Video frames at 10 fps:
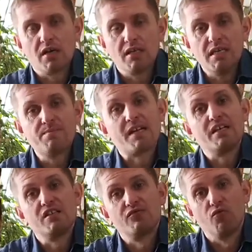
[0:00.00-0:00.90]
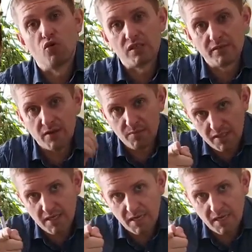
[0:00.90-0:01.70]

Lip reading: more consequences of it will be